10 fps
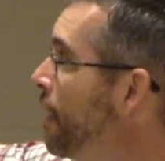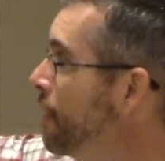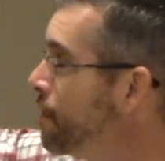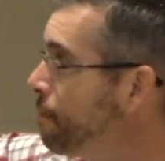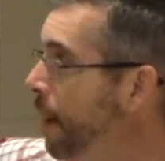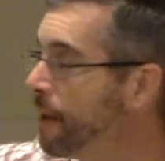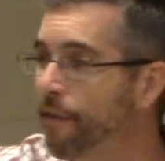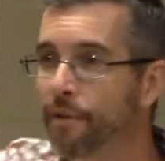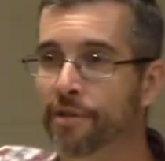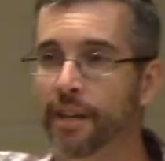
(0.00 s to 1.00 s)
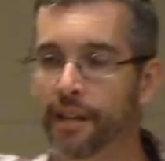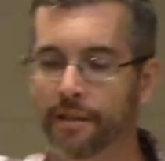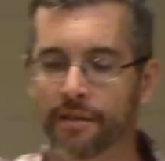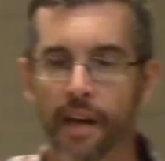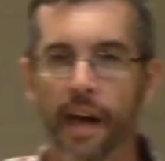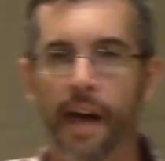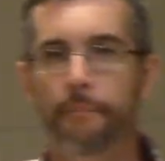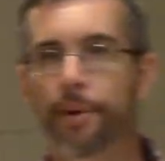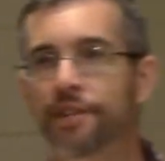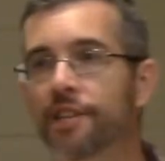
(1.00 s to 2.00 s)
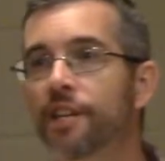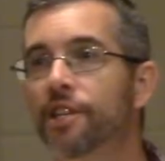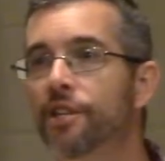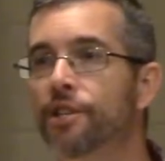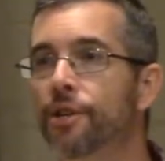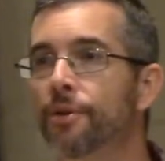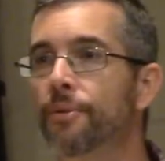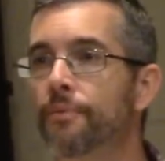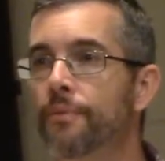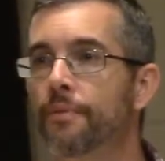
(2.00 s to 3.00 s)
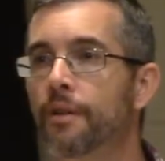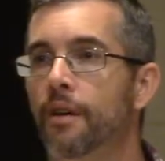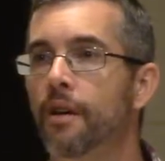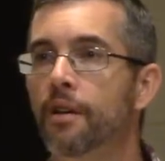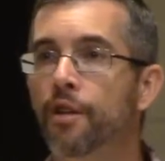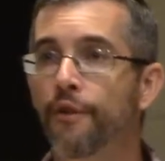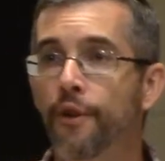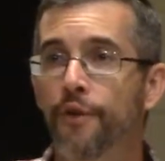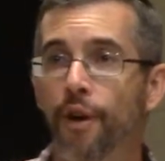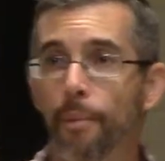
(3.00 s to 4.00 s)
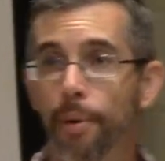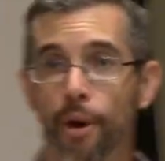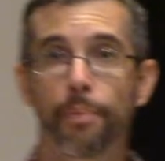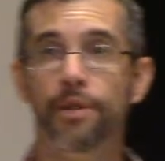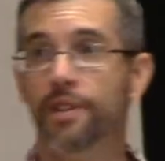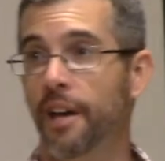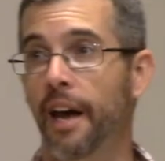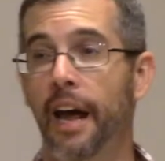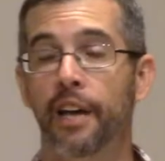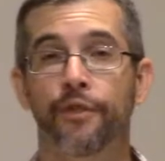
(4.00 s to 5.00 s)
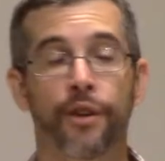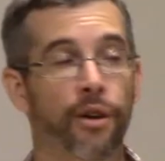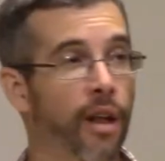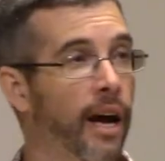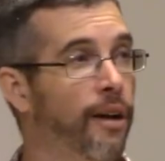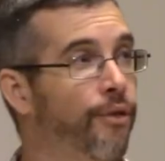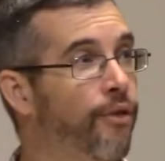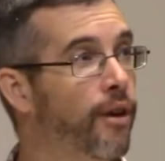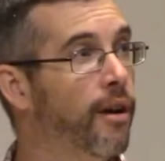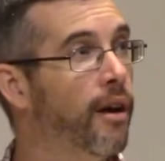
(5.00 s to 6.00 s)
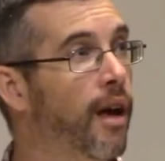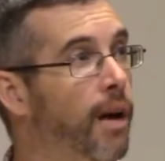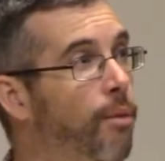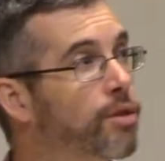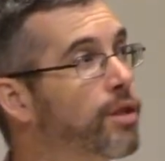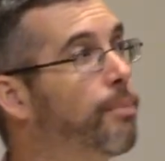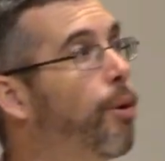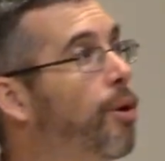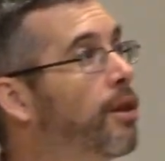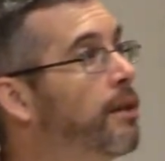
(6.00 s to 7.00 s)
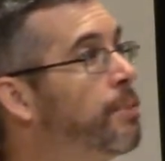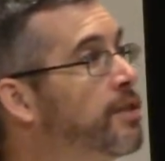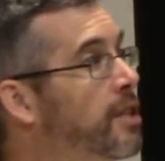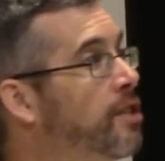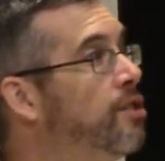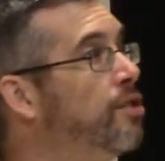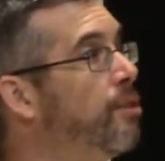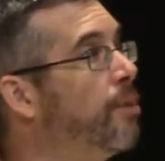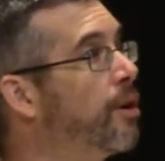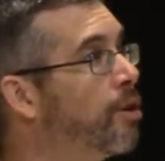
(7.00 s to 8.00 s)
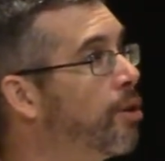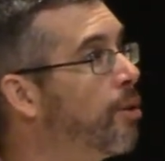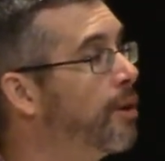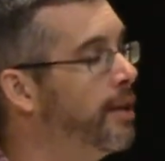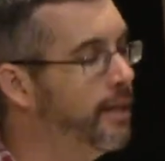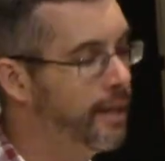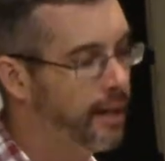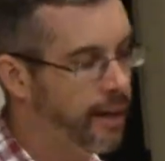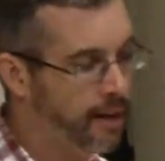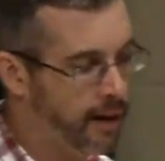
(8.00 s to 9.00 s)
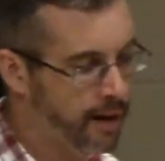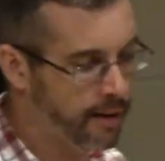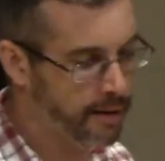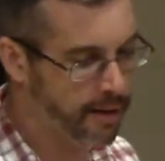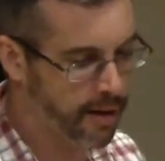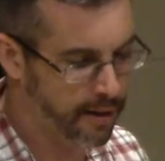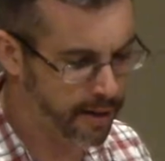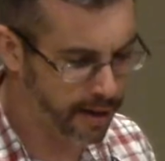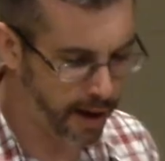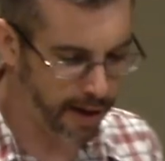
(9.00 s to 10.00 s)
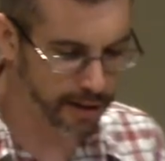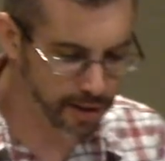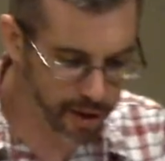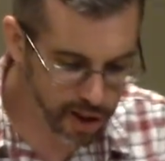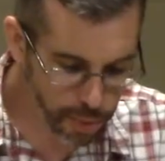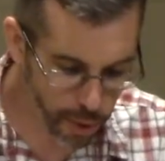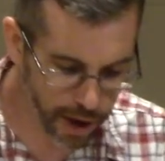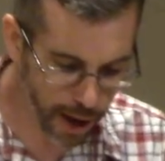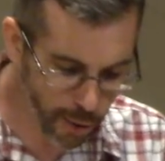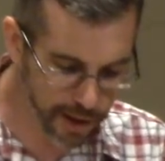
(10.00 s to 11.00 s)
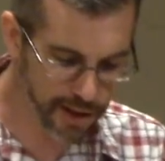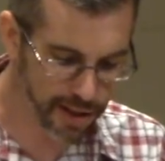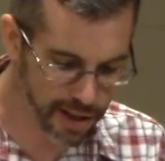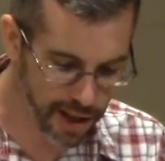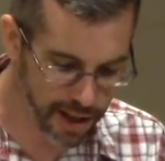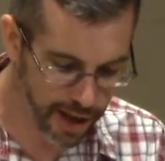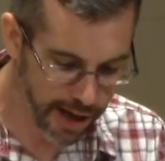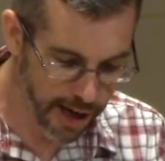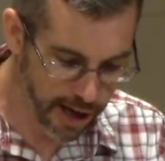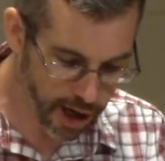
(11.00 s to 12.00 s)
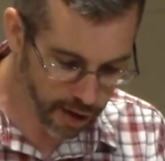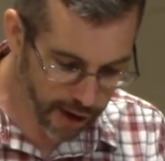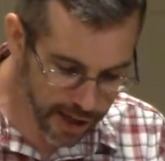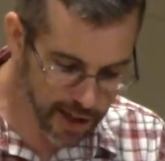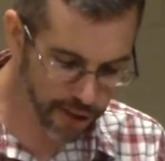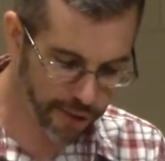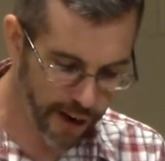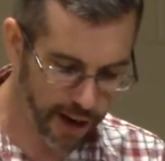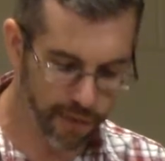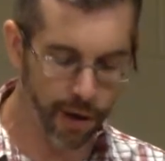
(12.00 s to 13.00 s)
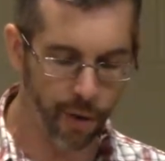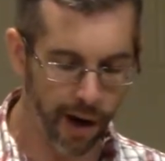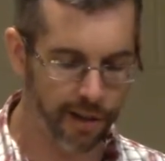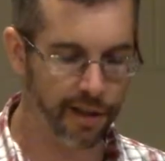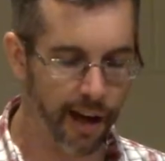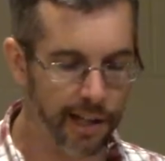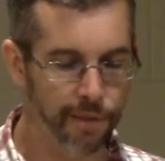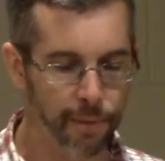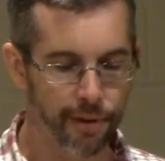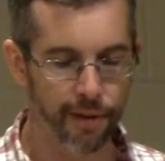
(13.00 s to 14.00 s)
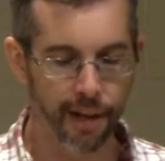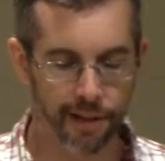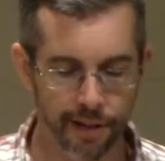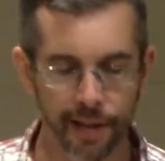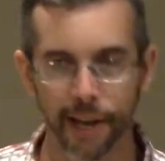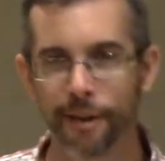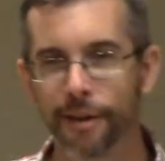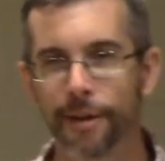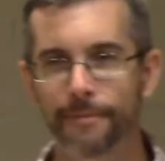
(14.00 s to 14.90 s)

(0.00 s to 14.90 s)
in spite of those things and positions you to fulfill the purpose that God has for your life and most importantly, positions you to bring glory and honor to God. And so this morning, I want us to see that courageous faith requires gospel centered